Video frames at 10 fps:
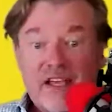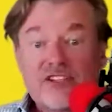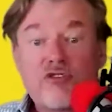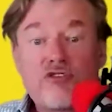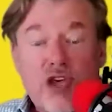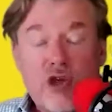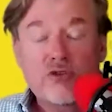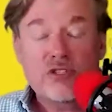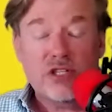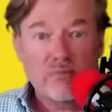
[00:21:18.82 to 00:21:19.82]
So
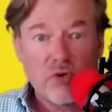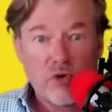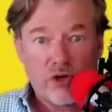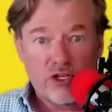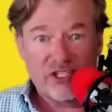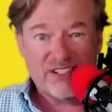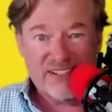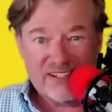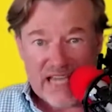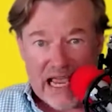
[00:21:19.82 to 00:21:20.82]
those are the mortgages
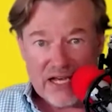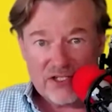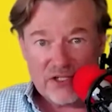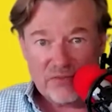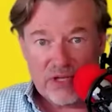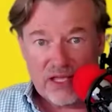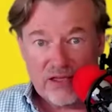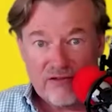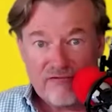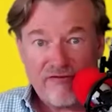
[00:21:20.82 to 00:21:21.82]
that tend to
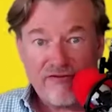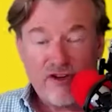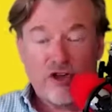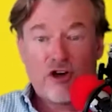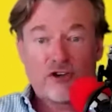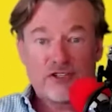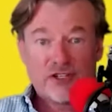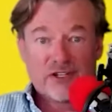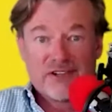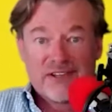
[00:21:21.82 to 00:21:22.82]
be
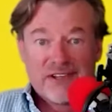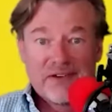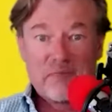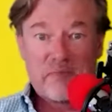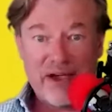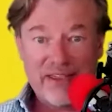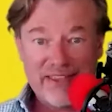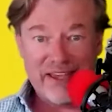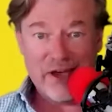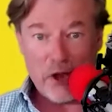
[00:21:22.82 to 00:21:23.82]
forgotten by
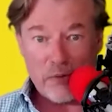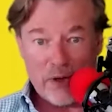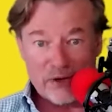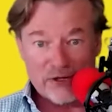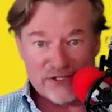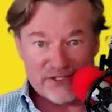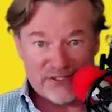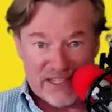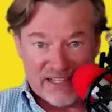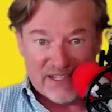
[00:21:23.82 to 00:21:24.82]
the homeowners,
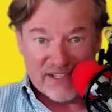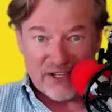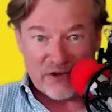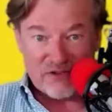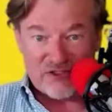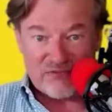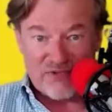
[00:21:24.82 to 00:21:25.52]
and